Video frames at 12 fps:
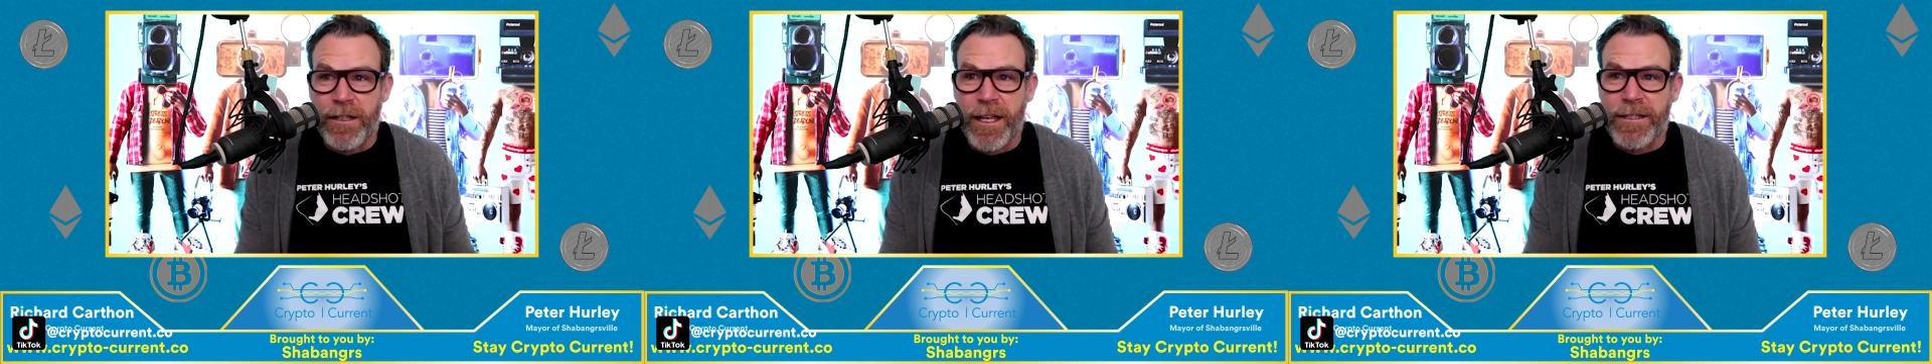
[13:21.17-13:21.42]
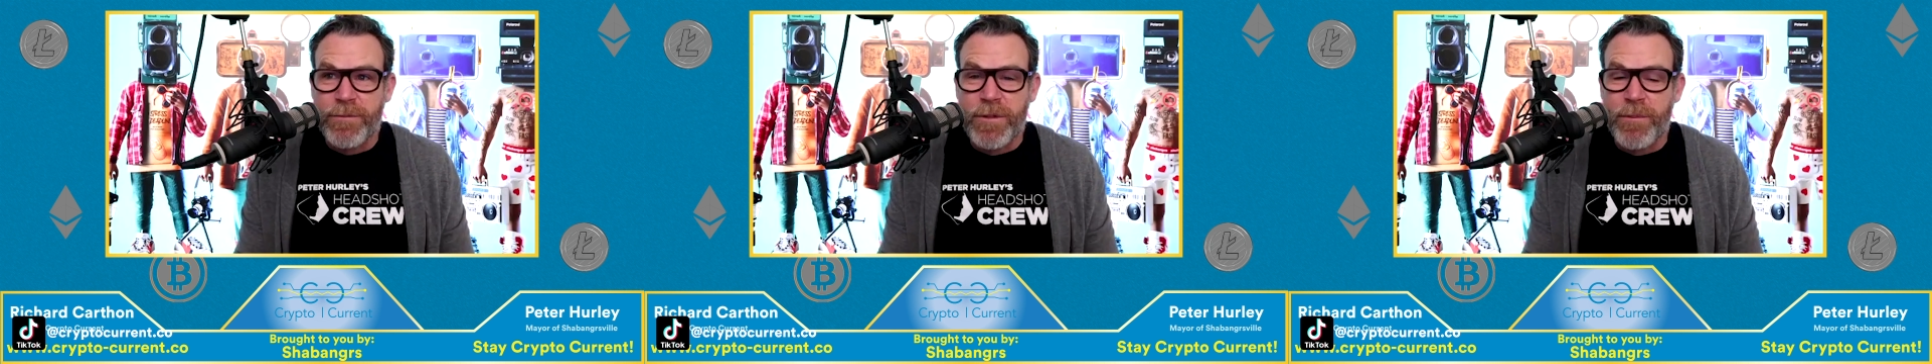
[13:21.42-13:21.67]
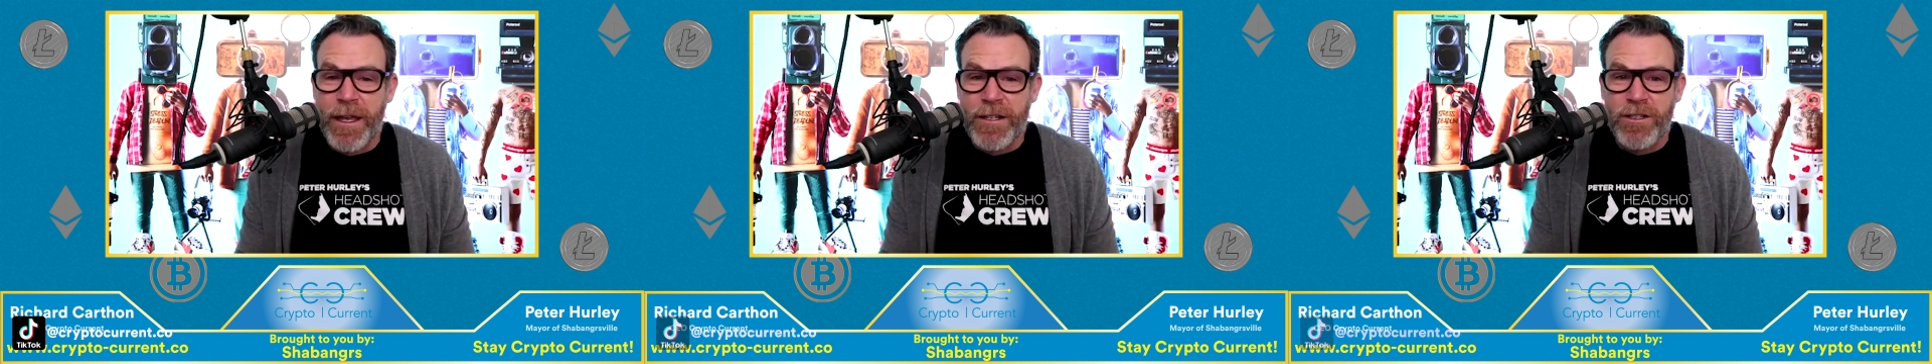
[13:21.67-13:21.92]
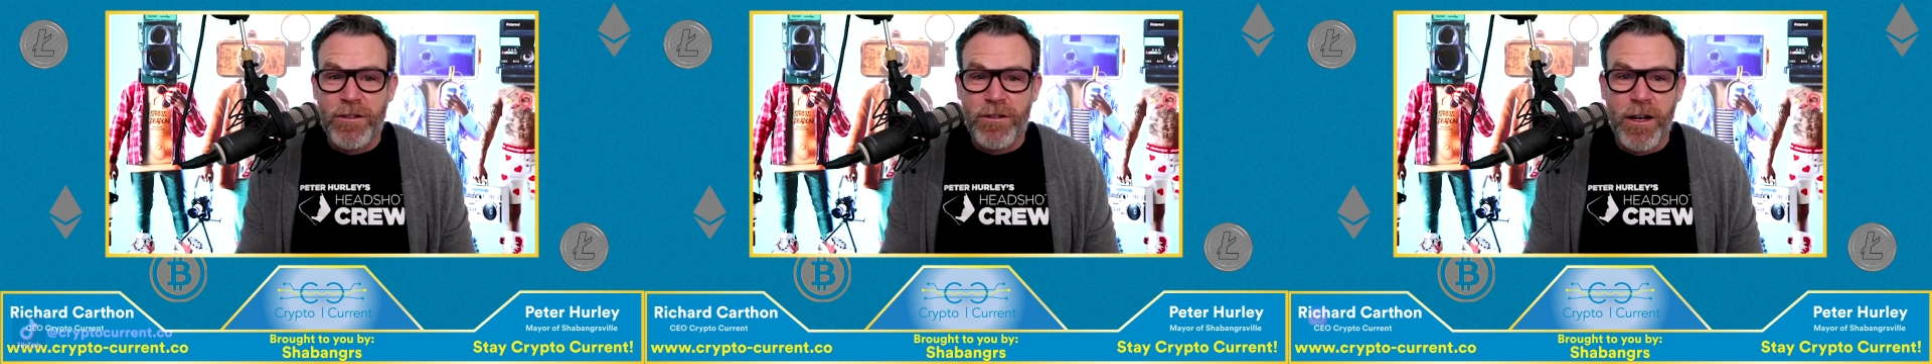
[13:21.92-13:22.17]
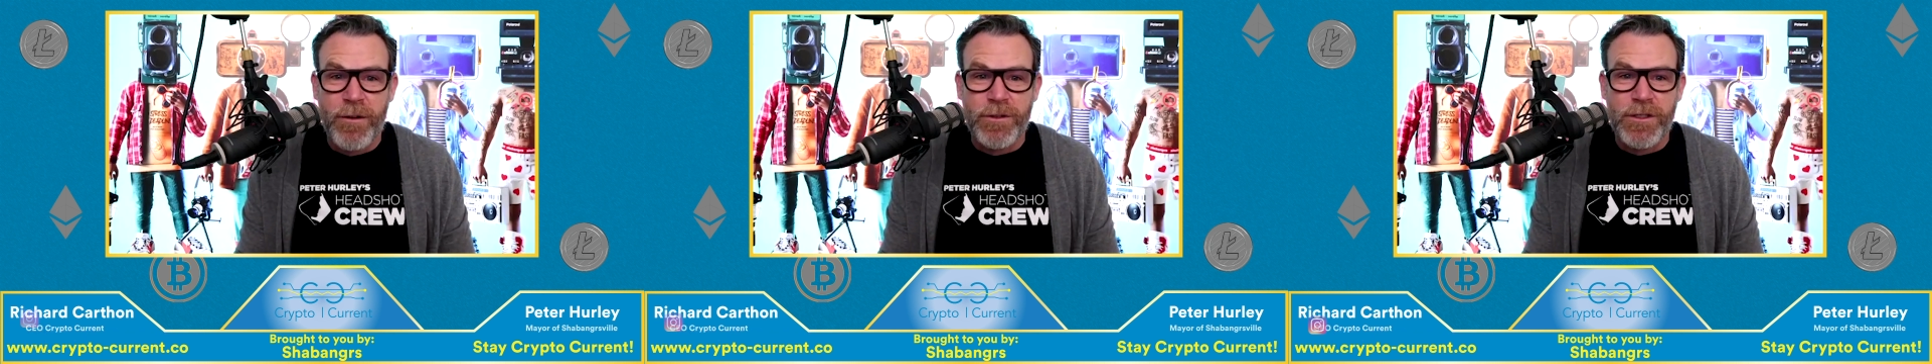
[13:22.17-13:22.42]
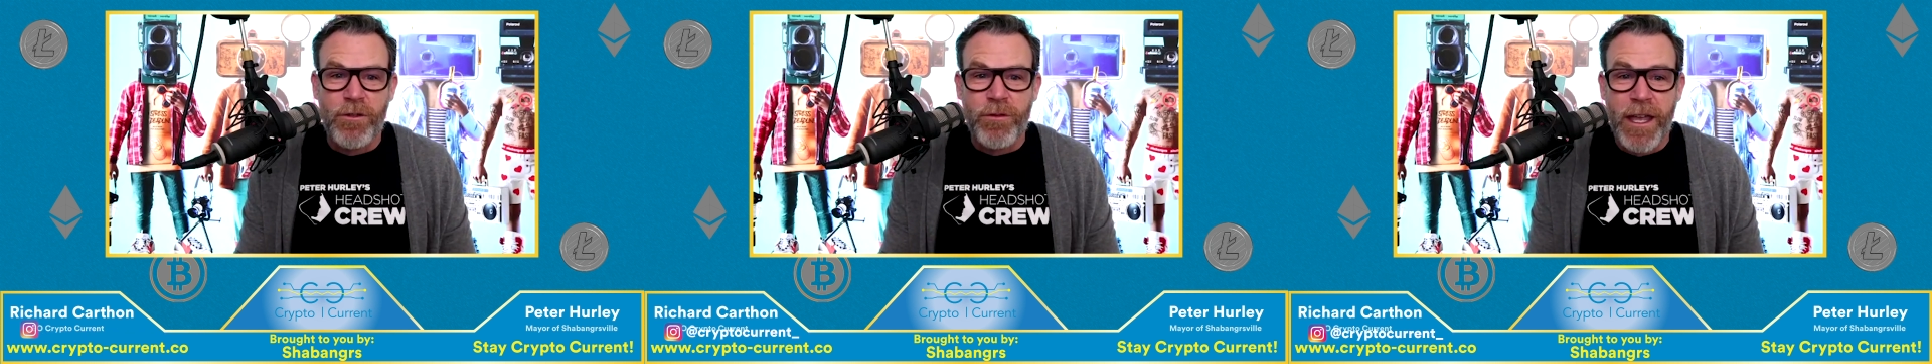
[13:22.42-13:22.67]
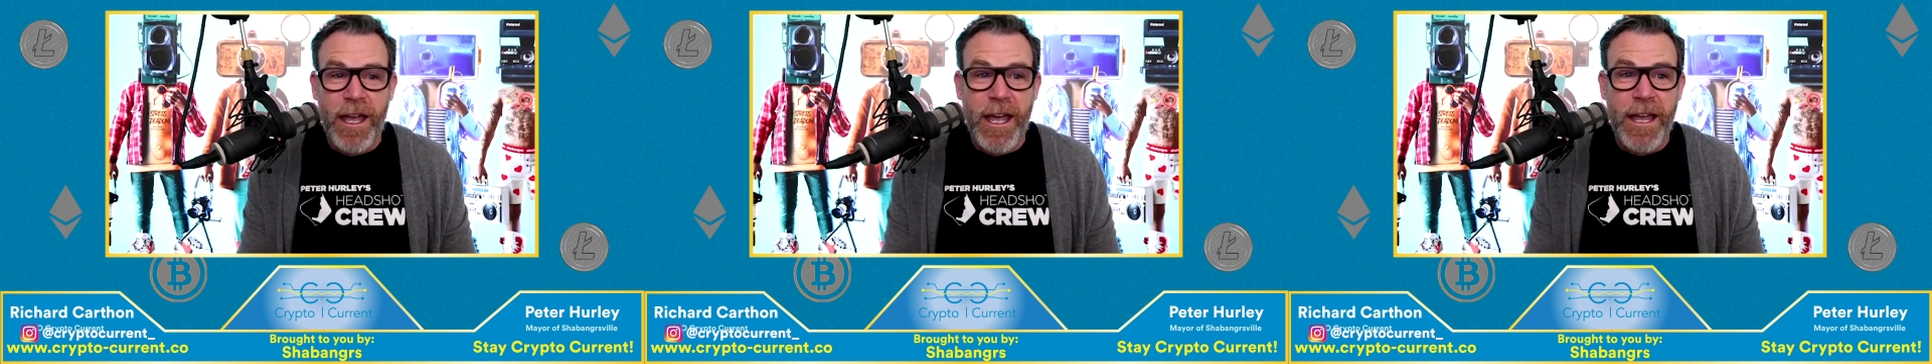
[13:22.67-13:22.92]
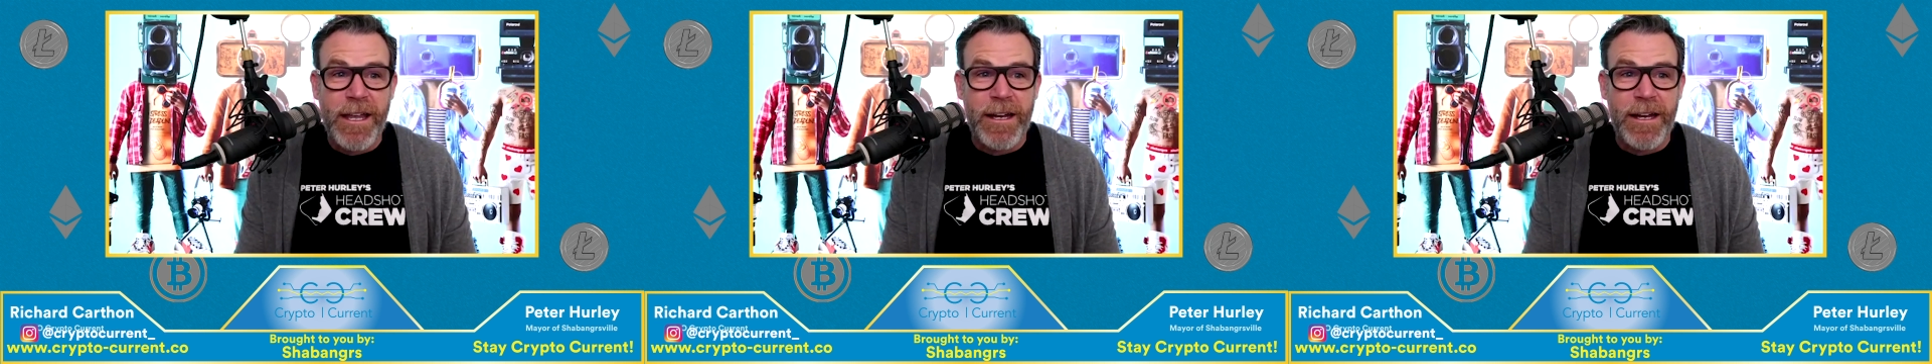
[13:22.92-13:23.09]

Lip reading: like to make sure I was okay.